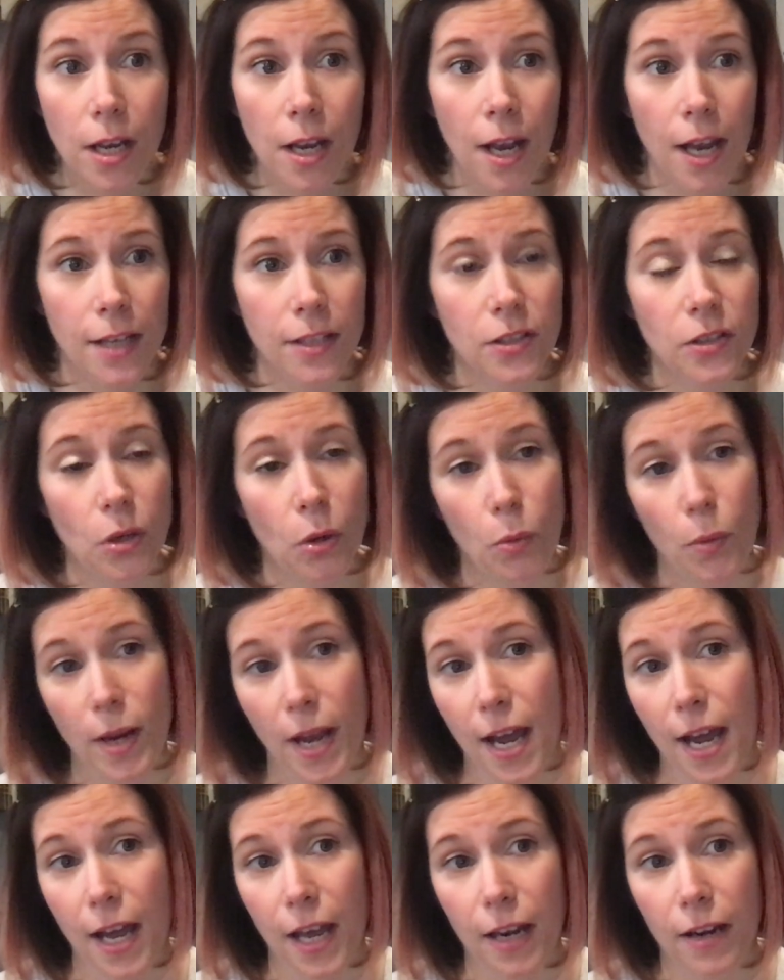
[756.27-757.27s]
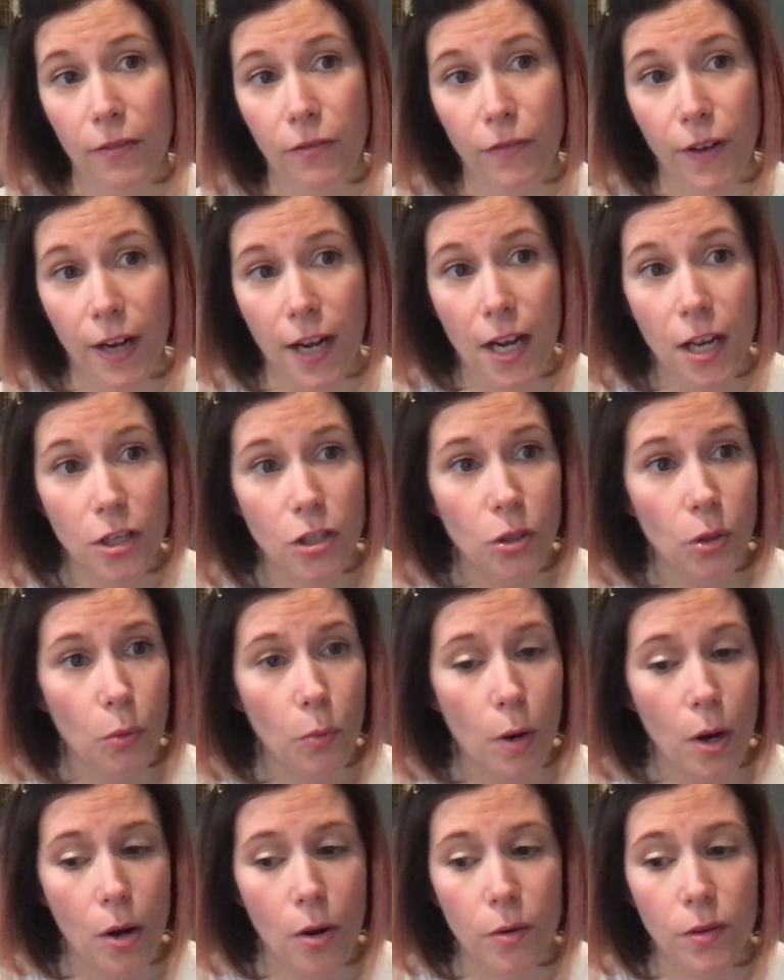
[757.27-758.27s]
And so we had financial
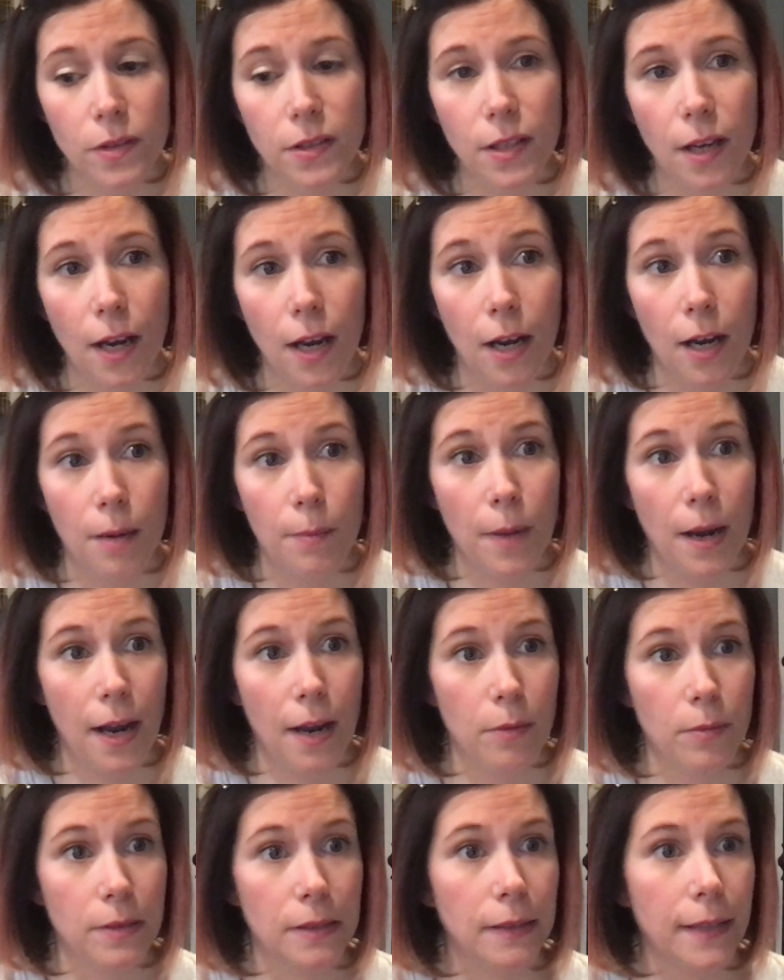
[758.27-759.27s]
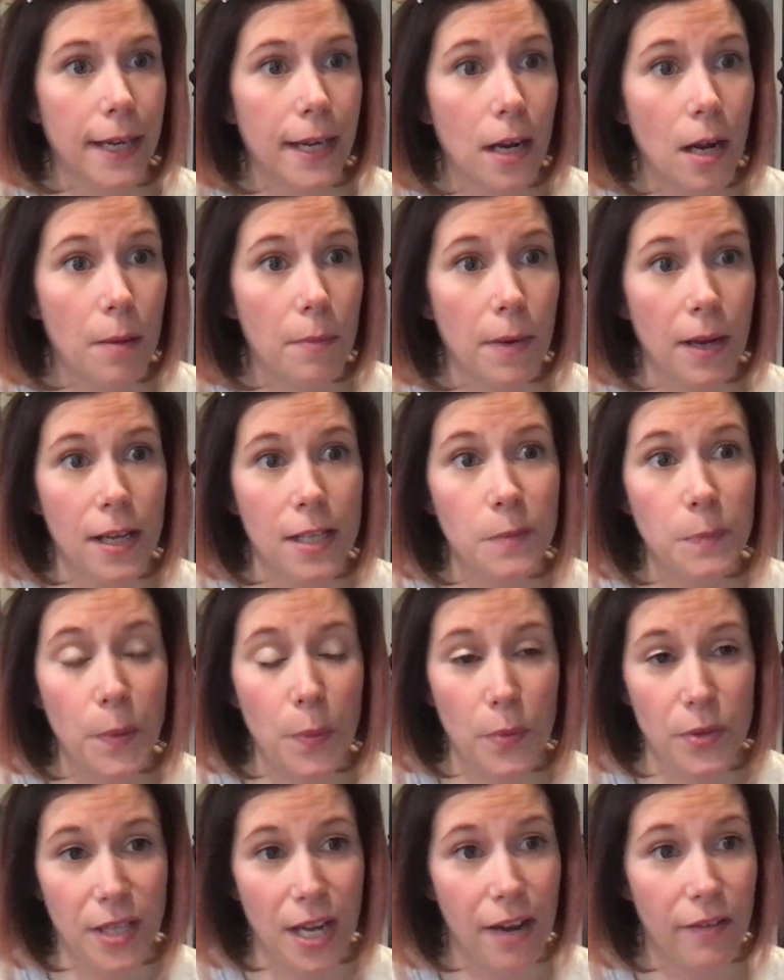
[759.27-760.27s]
woes. I was laid up. My husband
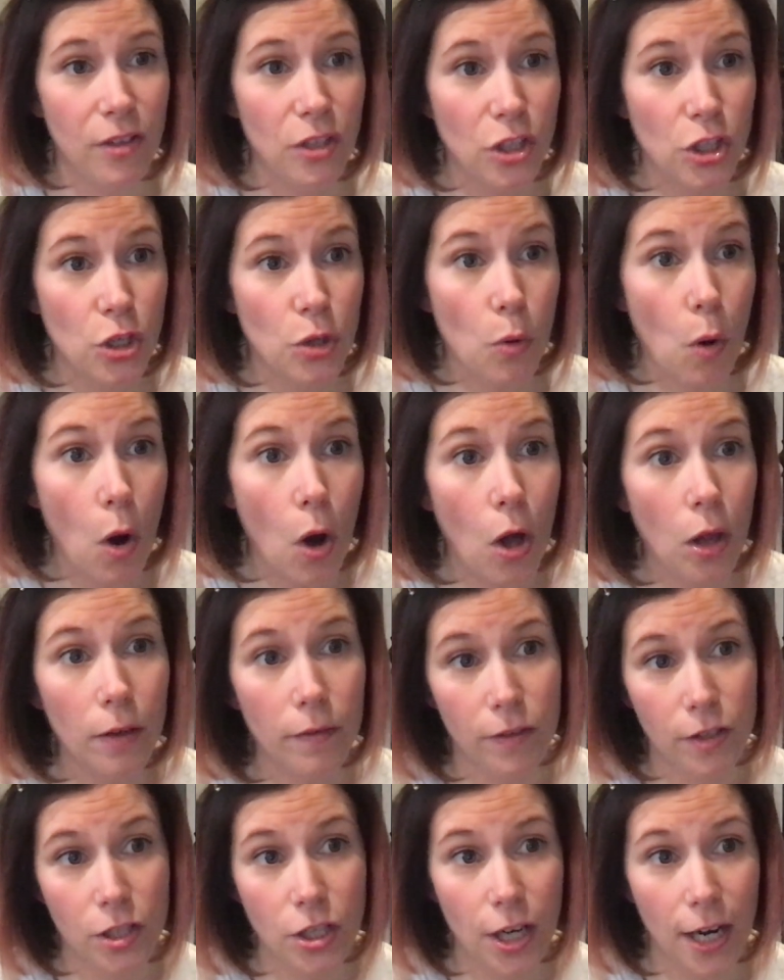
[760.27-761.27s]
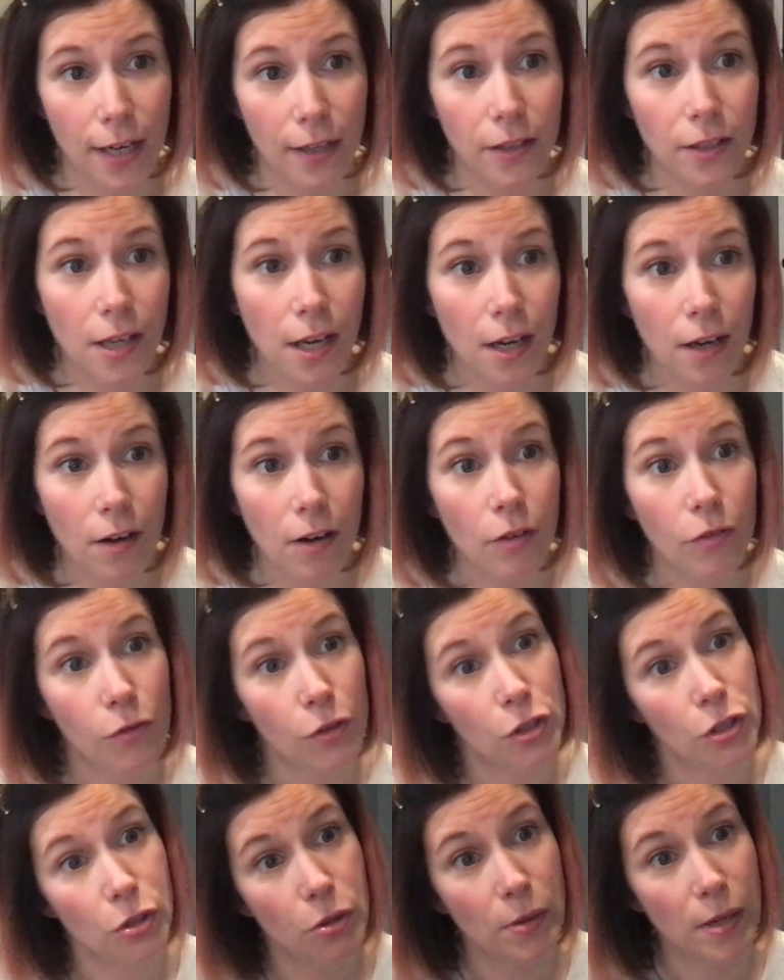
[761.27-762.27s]
was having to do all of the child care for
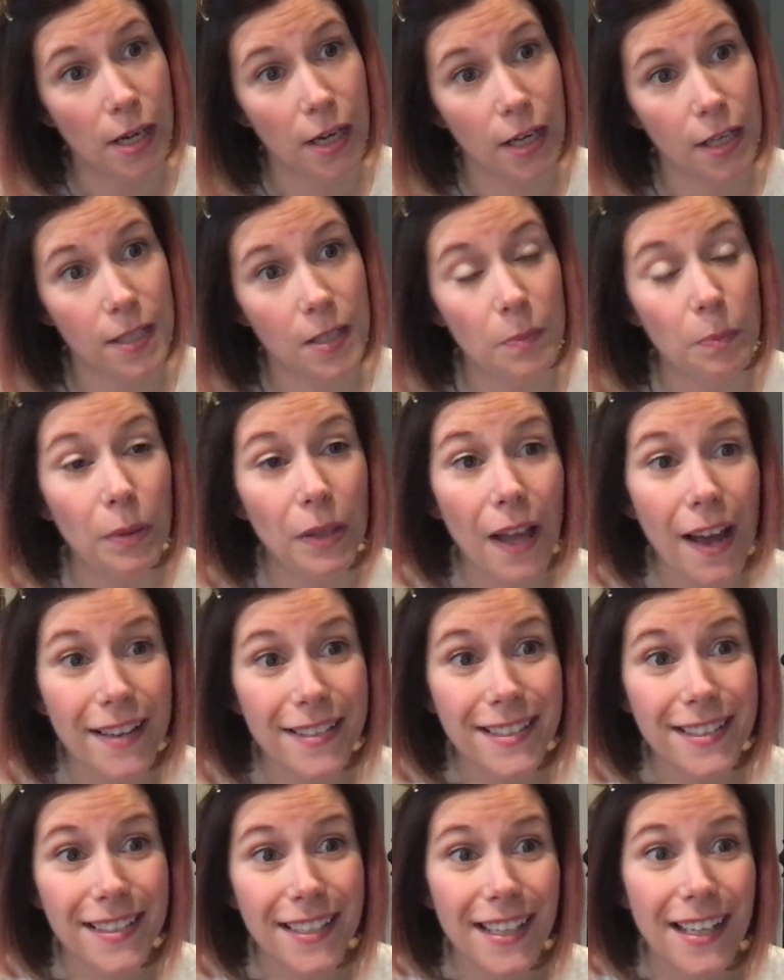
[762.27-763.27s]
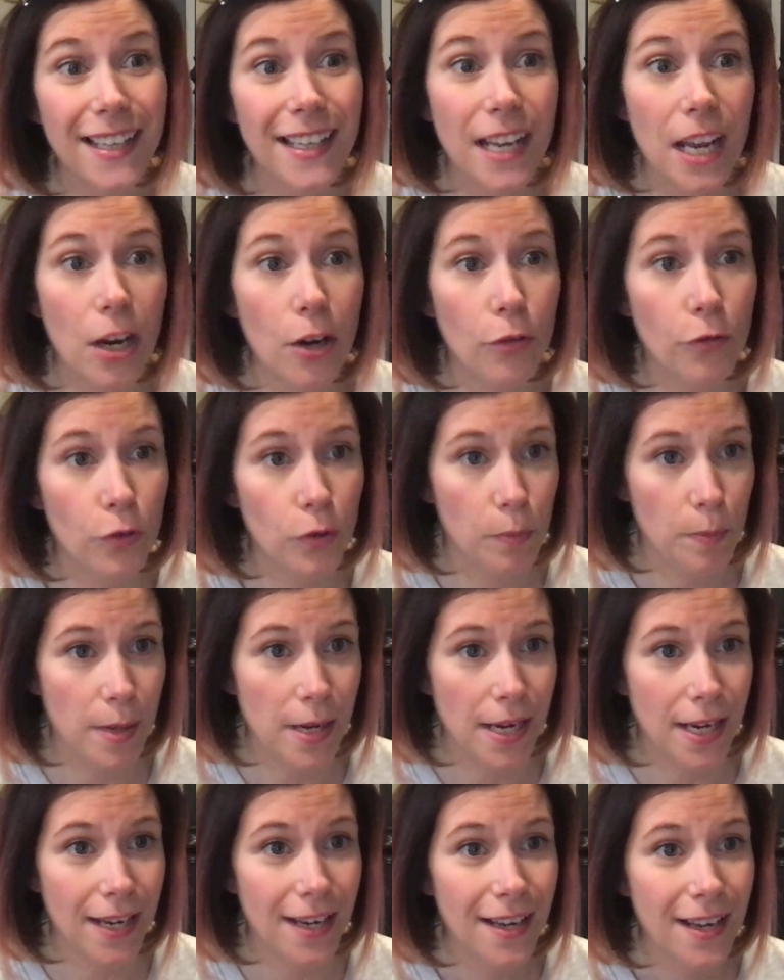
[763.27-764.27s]
2 kids, plus care for
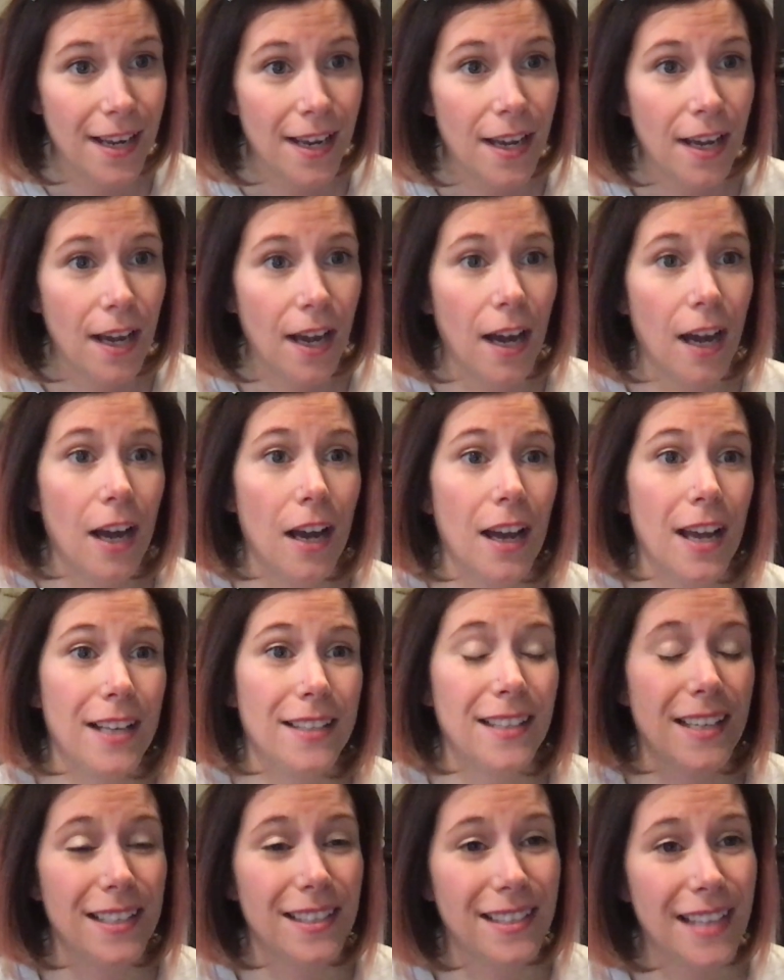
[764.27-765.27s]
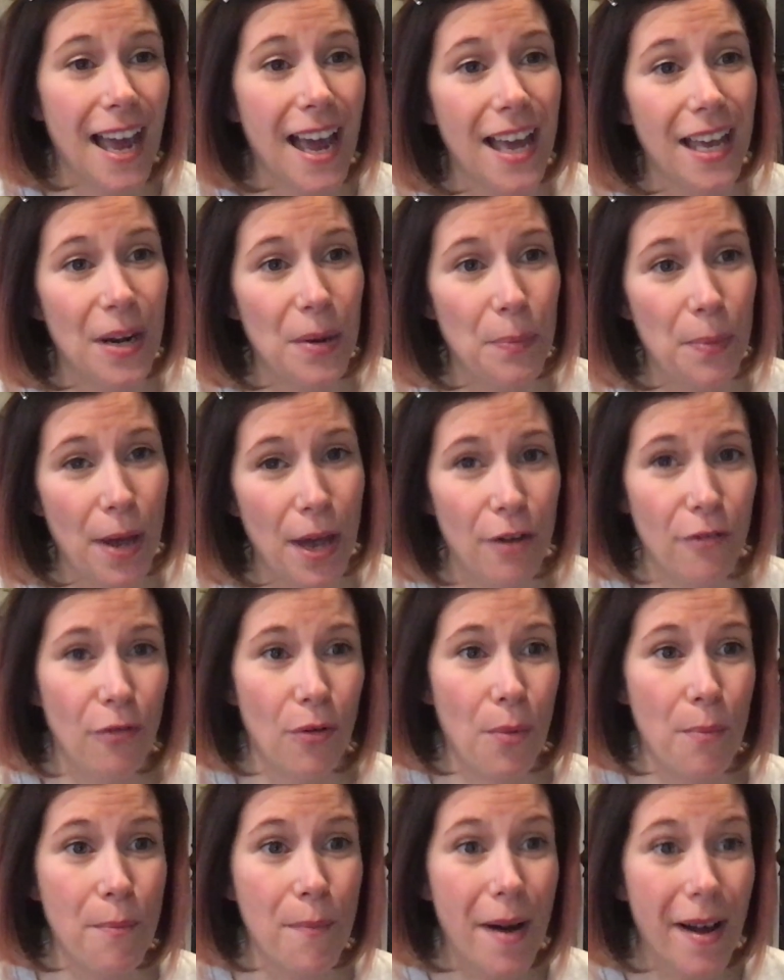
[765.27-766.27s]
me as I sat in a bed
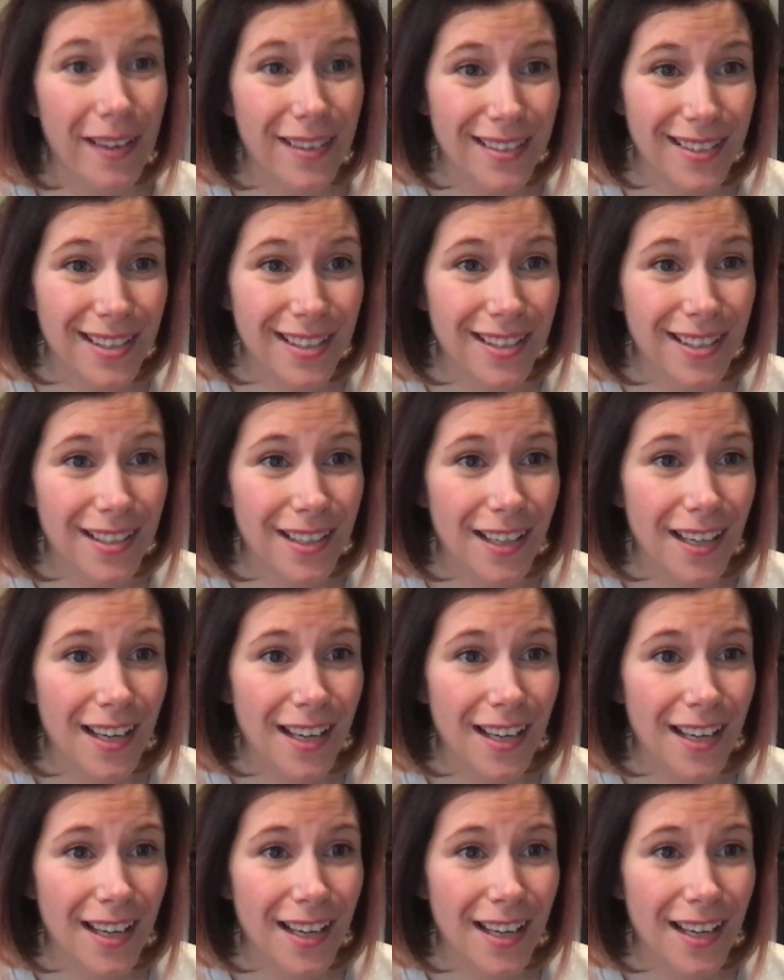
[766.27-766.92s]
for months.